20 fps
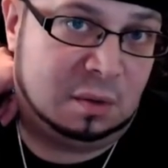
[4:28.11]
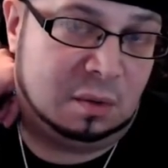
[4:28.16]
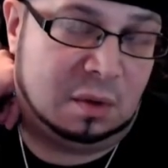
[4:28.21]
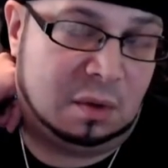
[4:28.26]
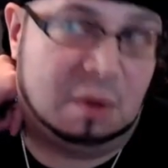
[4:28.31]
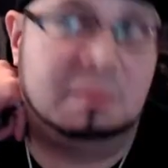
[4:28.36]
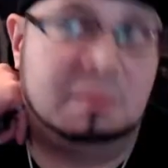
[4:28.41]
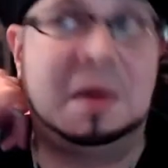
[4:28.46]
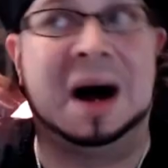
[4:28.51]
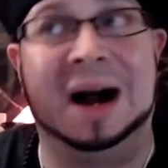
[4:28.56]

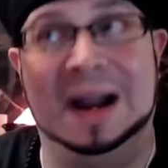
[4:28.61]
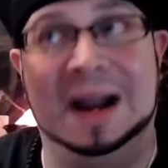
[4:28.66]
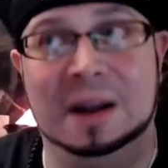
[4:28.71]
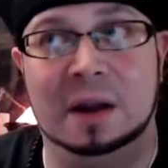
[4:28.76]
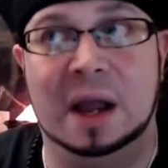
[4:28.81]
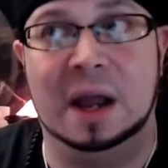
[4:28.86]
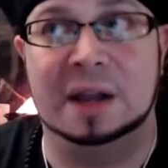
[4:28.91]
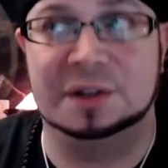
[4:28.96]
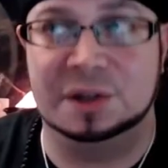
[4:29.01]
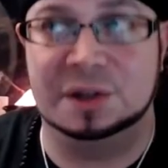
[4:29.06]
Well,
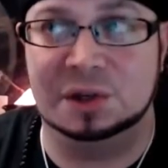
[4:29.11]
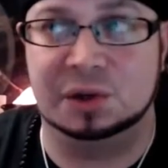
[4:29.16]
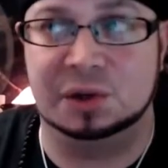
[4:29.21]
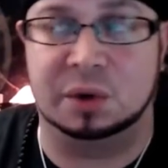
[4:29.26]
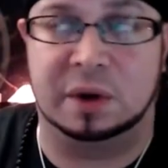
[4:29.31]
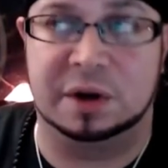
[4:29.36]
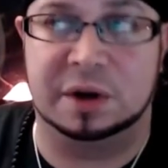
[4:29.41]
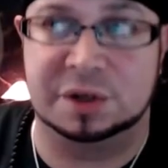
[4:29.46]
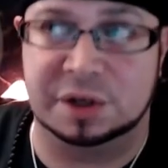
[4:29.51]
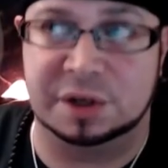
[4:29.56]
my Etsy
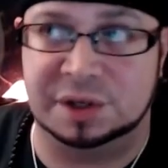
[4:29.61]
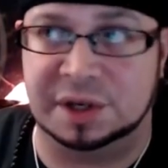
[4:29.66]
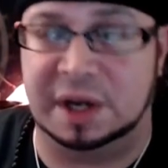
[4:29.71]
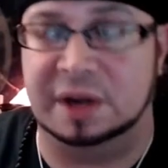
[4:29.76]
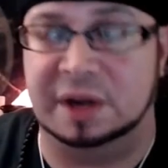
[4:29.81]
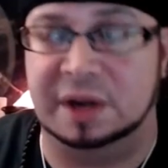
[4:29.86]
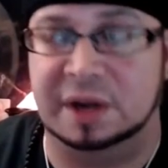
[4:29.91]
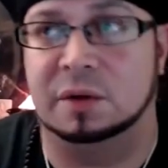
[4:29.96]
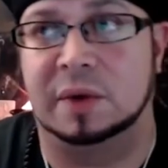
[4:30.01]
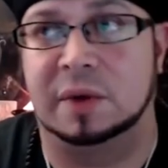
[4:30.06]
store, I should
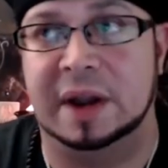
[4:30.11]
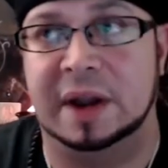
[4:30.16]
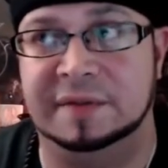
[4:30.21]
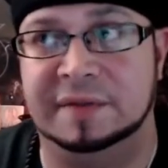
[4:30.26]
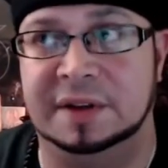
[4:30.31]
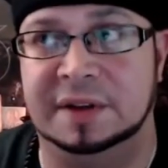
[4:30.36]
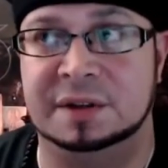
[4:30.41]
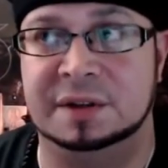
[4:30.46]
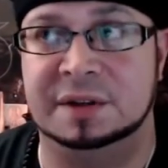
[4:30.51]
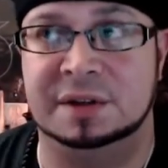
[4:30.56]
say, the
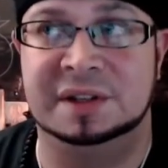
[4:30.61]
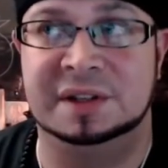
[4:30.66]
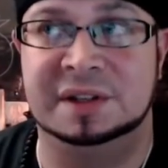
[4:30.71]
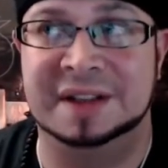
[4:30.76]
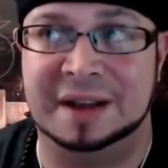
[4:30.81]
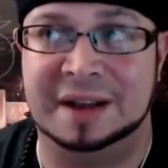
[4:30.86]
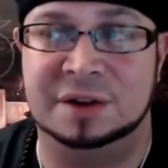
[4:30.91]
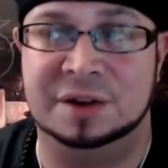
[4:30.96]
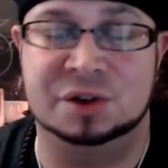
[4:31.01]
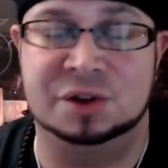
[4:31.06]
Raven's
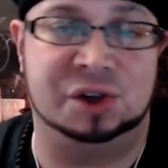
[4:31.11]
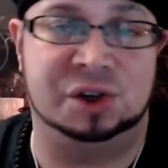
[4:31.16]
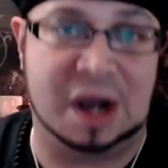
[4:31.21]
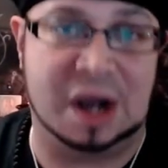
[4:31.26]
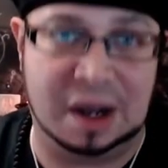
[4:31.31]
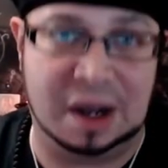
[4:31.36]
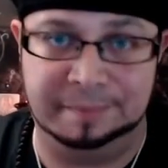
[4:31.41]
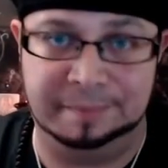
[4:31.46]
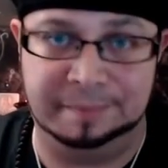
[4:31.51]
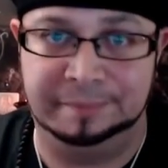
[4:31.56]
Den
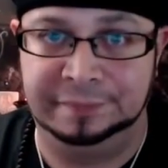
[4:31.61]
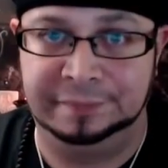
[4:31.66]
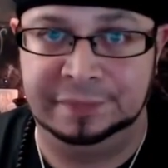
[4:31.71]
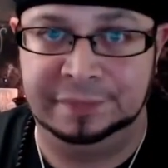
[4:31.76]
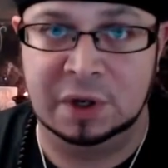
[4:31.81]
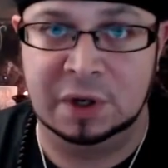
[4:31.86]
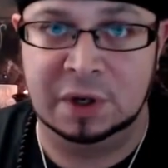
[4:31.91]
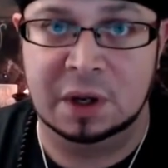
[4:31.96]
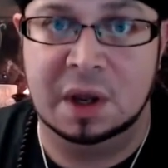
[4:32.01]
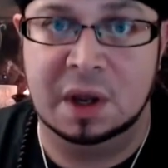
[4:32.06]
Shop,
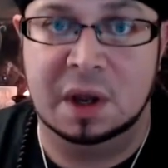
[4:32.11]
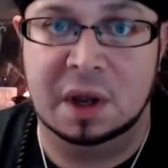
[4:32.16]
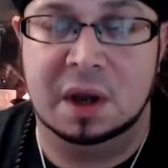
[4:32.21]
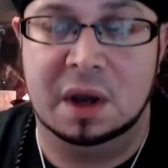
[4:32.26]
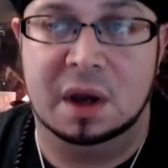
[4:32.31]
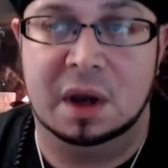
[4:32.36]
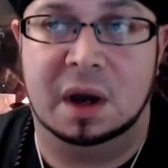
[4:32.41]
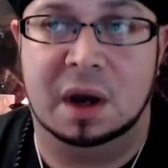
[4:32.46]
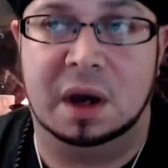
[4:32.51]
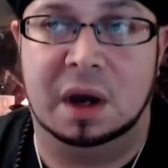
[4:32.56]

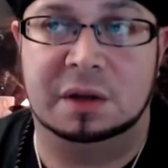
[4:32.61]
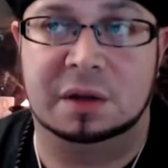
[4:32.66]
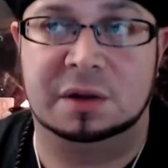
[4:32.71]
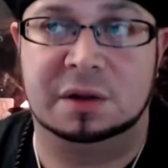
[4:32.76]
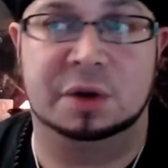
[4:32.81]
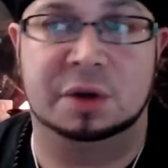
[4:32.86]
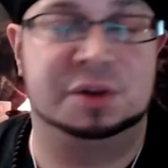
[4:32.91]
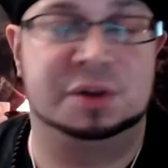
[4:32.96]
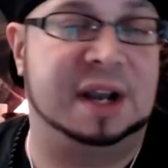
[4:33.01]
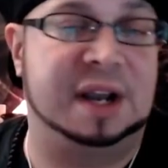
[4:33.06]
to
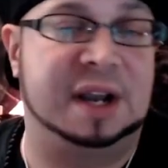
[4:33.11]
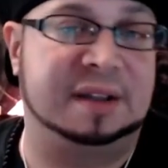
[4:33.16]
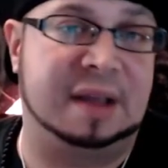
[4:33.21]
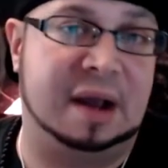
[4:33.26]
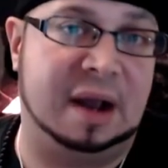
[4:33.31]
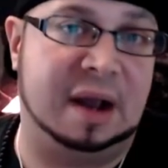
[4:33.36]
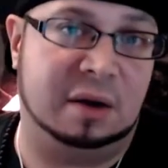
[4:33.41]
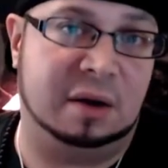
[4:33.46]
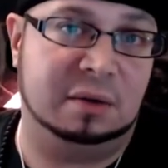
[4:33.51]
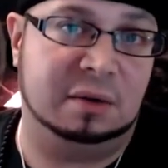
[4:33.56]
go check
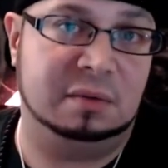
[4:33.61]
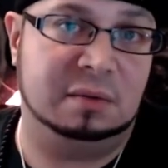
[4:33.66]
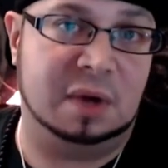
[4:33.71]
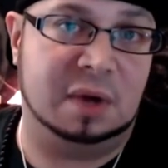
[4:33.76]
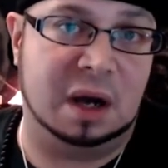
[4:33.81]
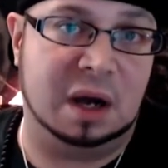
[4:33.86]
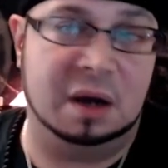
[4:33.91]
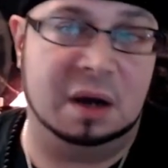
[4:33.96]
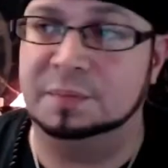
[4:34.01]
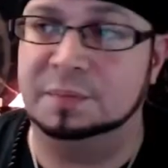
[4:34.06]
that out.
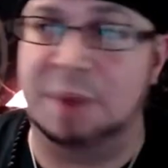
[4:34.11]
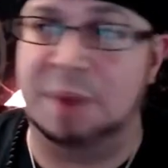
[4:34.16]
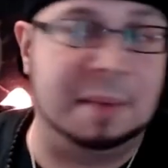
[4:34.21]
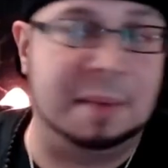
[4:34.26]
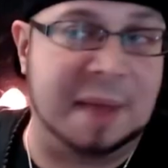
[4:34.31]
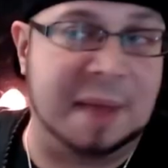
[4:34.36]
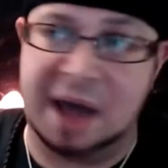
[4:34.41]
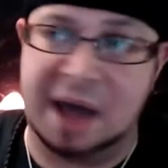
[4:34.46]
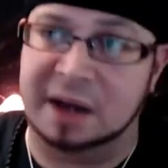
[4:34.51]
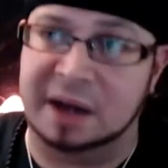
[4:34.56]

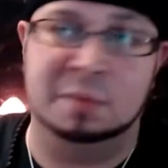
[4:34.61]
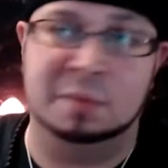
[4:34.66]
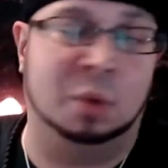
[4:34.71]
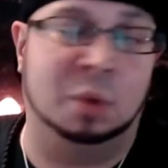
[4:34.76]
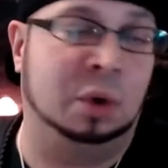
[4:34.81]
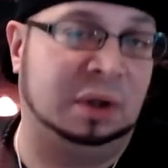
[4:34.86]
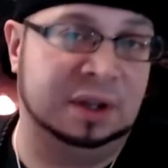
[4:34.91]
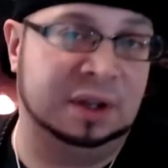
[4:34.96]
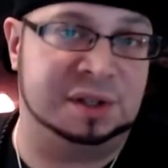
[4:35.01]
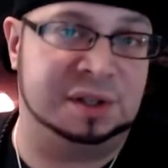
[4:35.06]
I'm adding
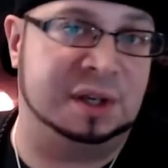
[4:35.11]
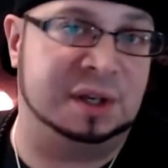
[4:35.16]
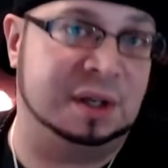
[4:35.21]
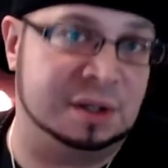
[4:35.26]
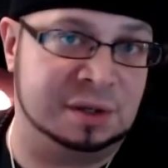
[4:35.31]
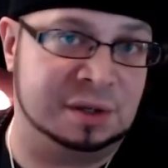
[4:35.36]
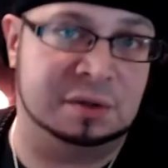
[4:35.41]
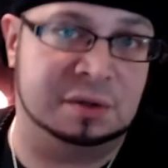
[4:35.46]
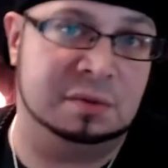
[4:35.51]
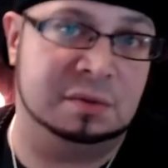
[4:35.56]
more
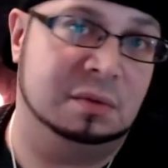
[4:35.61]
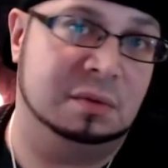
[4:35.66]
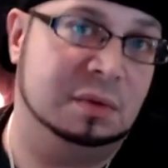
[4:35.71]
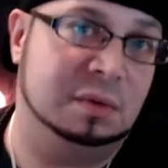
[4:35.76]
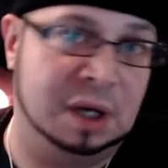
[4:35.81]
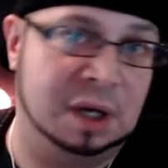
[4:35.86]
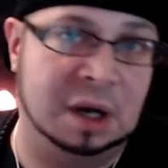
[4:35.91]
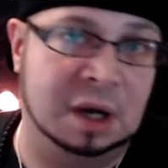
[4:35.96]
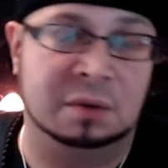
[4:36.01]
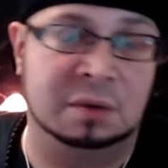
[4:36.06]
listings,
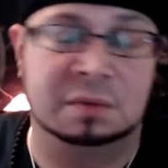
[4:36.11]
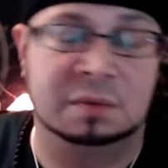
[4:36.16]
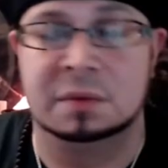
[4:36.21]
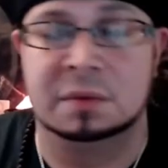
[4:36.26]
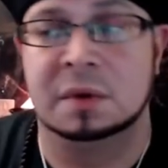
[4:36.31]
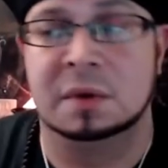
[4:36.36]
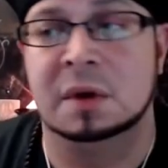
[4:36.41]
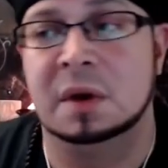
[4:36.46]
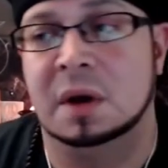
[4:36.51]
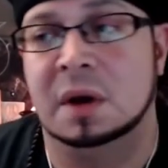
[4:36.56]
you know,
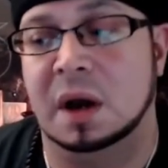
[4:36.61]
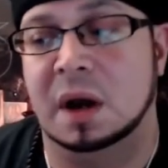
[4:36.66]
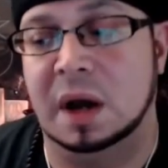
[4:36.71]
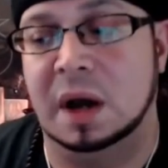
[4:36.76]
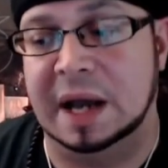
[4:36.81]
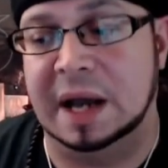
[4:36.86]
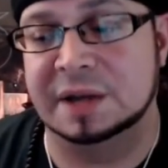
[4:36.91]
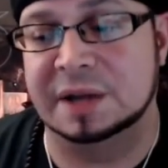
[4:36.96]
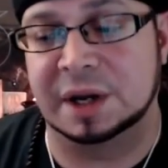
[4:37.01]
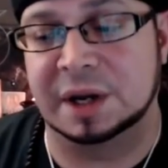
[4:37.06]

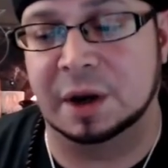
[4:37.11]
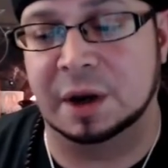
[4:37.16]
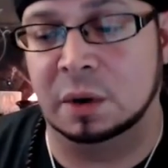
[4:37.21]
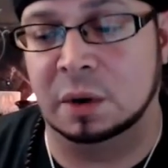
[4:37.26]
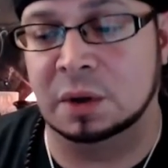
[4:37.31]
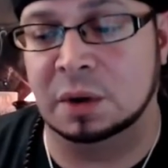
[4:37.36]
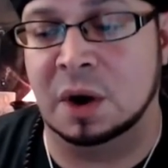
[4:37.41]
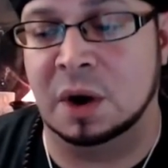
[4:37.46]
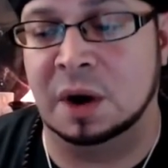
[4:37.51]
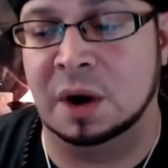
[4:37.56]
as I go
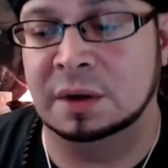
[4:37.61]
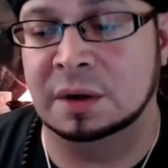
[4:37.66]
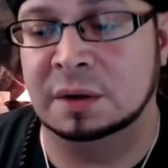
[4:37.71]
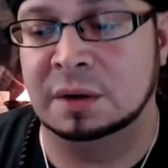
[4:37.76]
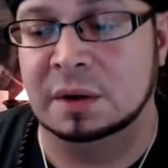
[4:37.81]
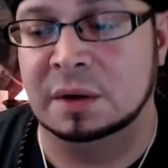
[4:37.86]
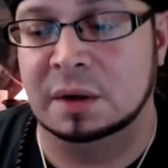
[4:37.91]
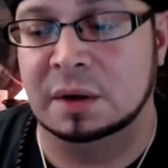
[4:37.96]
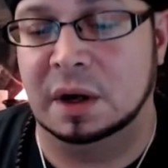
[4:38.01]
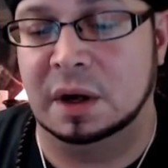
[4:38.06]
along.
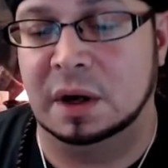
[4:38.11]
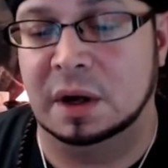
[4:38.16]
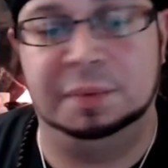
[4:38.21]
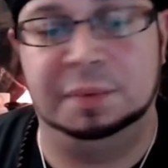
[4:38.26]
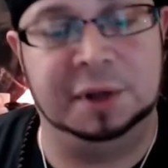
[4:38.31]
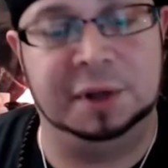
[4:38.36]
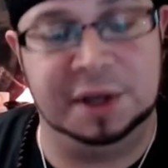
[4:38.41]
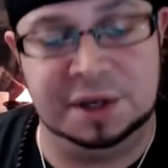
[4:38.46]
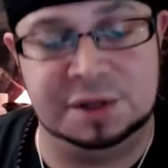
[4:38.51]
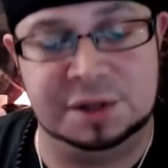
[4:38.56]

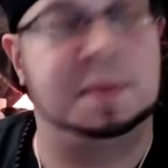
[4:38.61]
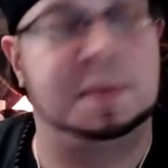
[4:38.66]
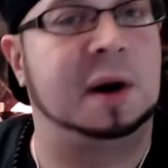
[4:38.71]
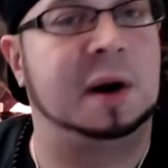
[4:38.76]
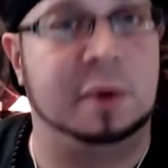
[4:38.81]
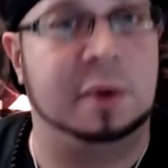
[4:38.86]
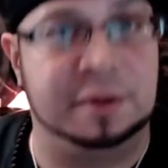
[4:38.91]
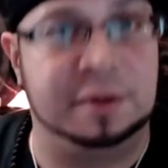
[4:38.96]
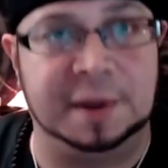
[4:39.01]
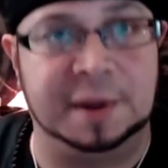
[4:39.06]
Please bear
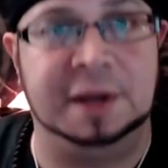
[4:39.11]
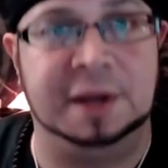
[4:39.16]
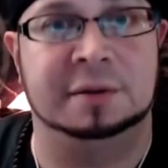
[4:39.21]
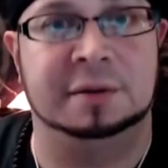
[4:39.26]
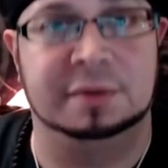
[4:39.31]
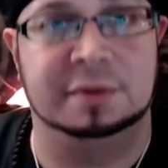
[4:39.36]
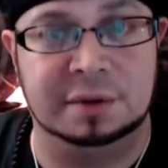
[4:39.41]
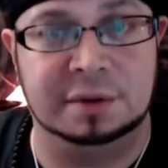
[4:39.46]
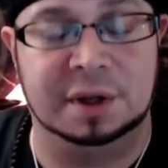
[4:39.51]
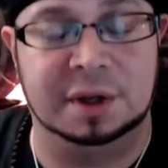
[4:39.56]
with me.
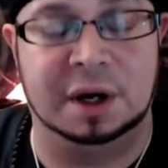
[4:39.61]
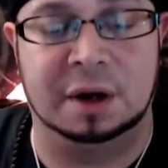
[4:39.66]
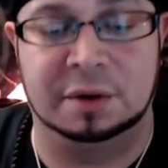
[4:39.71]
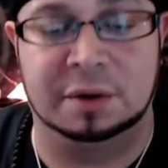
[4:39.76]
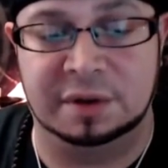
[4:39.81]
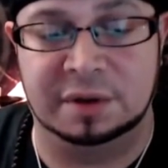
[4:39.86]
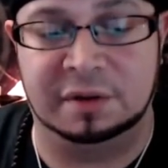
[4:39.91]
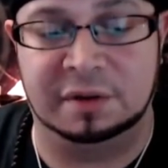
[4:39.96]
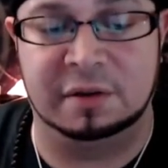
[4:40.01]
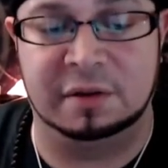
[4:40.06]
You know,
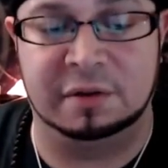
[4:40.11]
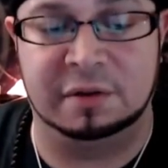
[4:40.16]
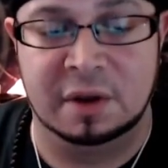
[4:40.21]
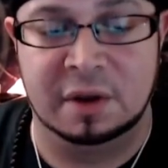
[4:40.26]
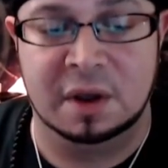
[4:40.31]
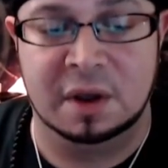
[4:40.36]
this is